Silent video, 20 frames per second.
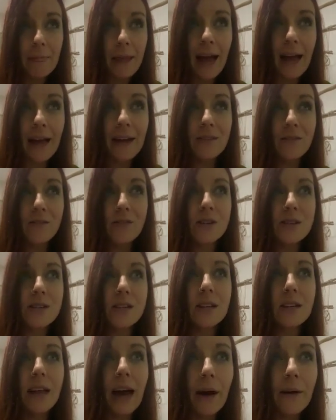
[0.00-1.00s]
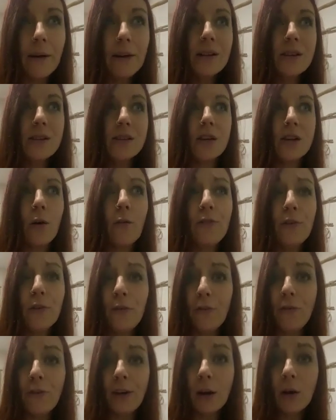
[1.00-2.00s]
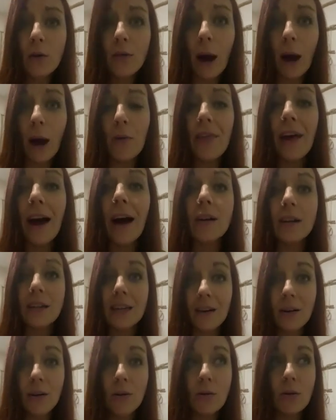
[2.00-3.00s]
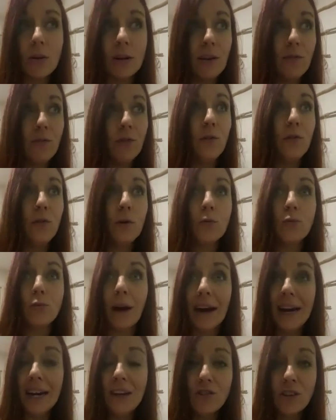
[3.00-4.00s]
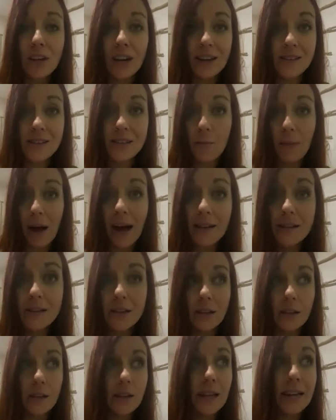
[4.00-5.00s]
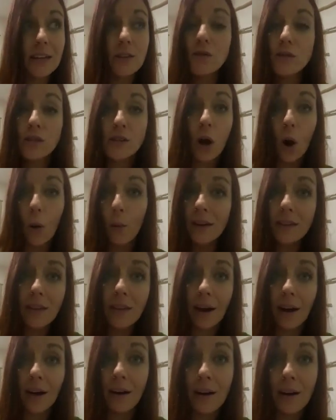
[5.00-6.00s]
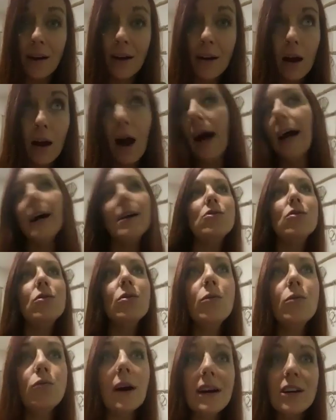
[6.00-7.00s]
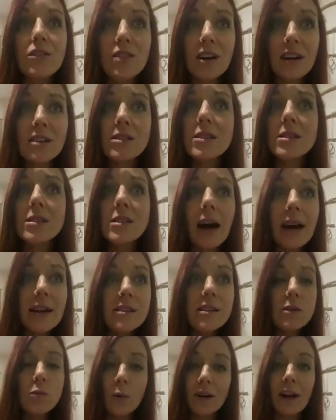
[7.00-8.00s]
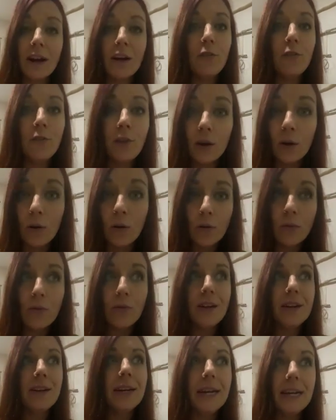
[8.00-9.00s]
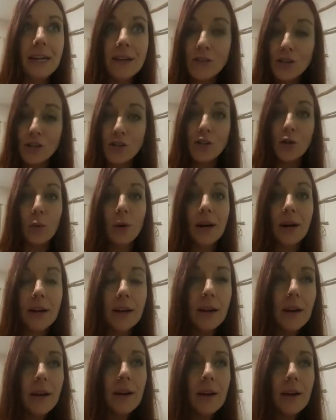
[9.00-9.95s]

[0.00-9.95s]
And just allowing yourself to feel that without guilt. If you feel rage against the masculine, like just going there. I do rage exercises when I feel the need to do it.